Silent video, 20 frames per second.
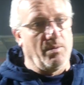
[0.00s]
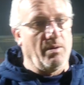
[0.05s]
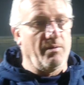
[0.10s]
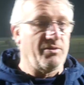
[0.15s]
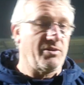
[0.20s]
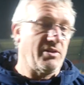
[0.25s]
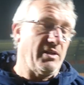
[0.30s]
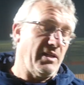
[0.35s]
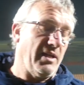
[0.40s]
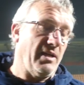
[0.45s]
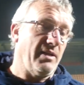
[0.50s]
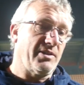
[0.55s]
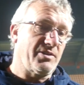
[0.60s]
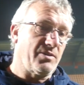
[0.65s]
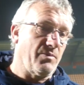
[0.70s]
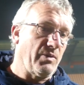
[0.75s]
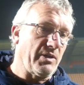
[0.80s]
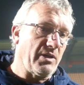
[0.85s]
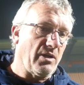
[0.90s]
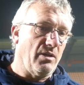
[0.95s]
obviously,
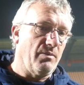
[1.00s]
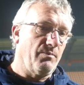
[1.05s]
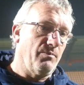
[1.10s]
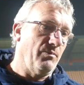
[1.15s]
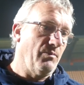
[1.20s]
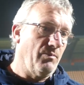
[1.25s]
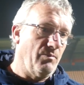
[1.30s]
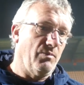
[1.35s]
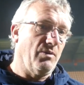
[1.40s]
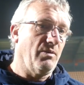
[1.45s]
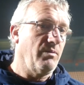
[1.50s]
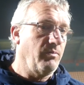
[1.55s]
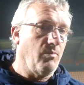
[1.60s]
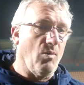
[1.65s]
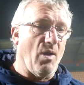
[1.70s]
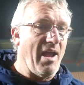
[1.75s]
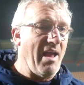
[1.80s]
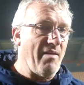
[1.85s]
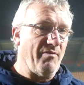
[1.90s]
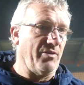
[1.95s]
listen, we've got
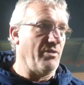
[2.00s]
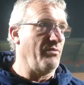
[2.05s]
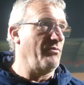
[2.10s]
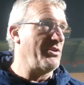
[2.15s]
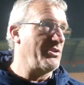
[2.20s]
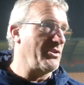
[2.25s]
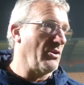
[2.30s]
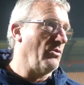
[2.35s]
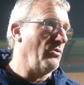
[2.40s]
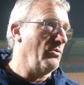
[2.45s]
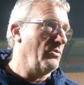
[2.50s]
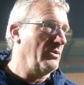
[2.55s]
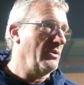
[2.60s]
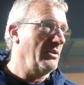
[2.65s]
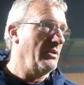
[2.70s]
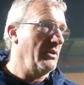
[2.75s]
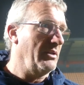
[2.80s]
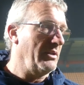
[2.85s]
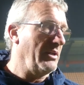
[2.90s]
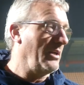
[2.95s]
whatever the result,
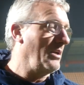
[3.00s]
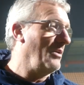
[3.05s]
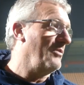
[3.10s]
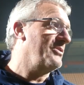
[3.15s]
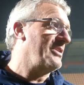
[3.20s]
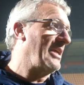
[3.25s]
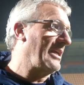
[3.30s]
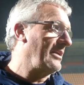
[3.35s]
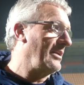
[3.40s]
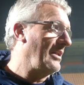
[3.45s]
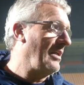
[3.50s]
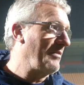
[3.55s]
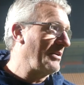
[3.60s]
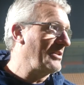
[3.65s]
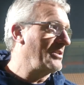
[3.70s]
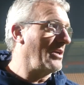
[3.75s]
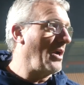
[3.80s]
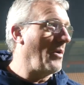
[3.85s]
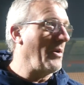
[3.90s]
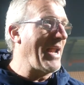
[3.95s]
you know, second, they've had
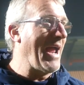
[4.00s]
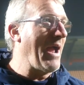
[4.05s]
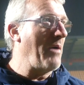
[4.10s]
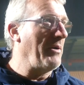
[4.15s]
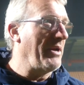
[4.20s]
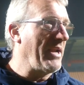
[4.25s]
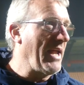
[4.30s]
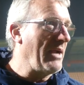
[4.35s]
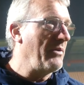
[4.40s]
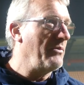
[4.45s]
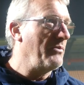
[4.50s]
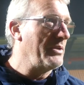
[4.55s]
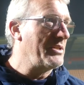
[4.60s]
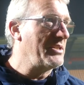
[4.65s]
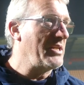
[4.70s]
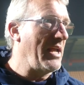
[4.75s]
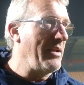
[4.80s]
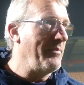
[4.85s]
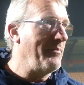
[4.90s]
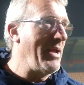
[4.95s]
to go an hour now with
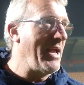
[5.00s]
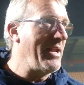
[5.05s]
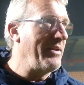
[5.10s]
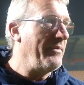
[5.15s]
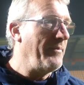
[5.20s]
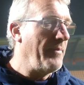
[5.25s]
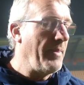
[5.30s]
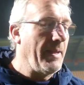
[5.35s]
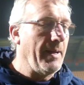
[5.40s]
10 men.